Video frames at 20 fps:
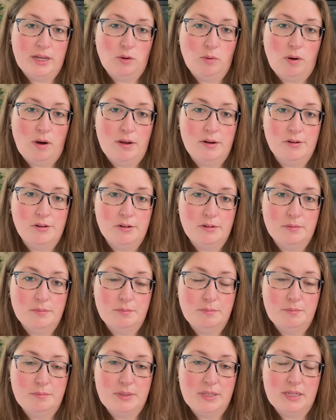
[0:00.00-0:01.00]
water
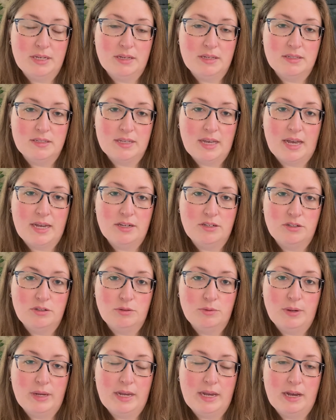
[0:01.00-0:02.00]
because I do
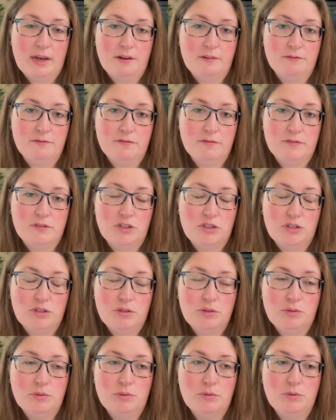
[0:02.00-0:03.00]
have
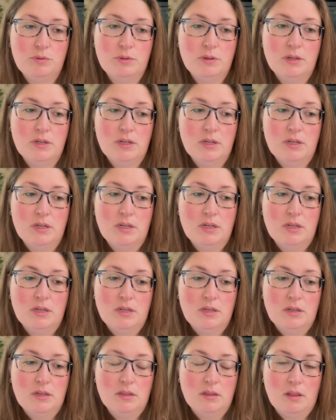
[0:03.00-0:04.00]
2
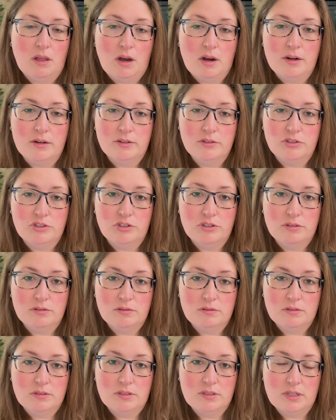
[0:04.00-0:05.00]
large
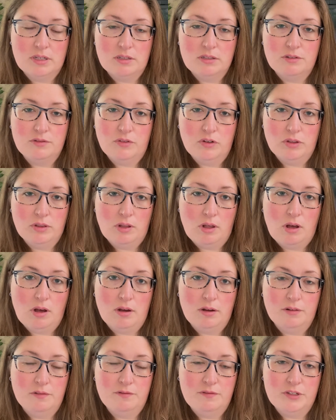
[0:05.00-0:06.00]

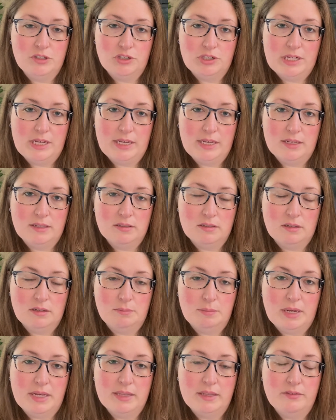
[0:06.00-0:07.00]
6-foot-long fish tanks in
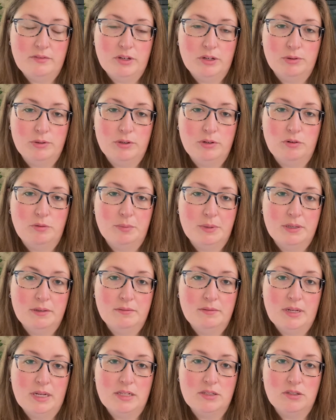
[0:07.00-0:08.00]
my living room.
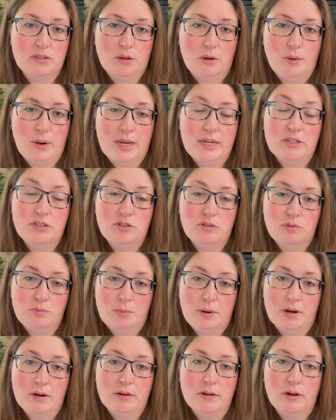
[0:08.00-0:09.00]
And so I do
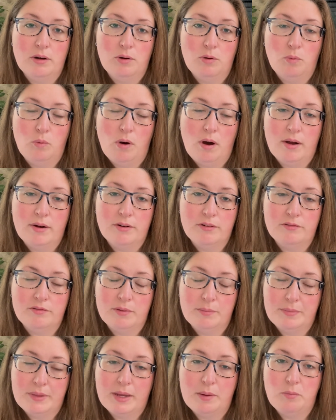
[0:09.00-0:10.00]
borrow water
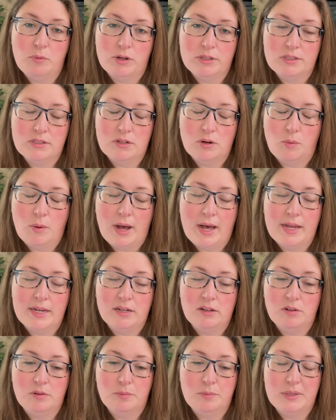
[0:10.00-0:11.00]
from them once in a
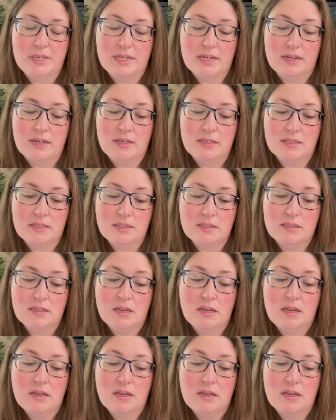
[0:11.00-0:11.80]
while because